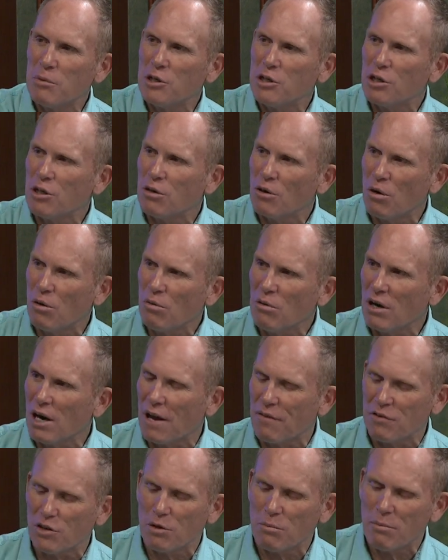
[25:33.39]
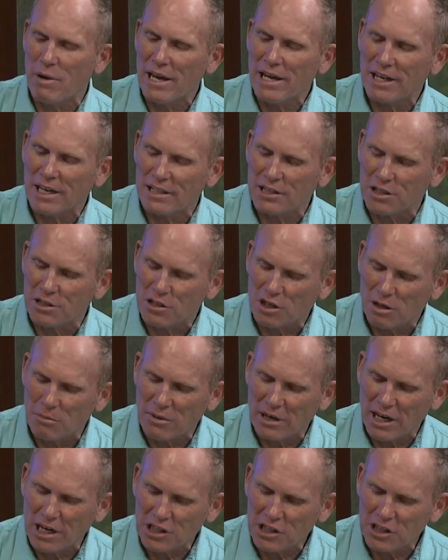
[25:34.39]
into your own life. You'll make a
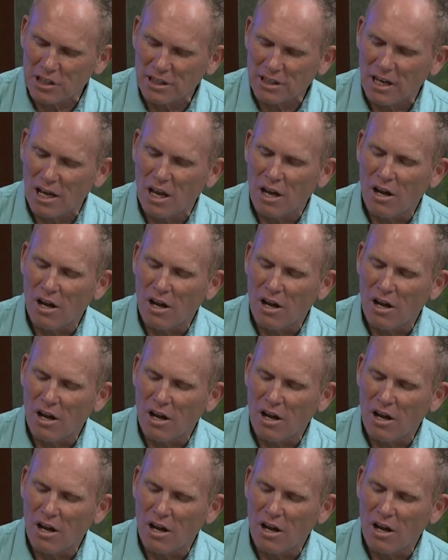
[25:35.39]
determination,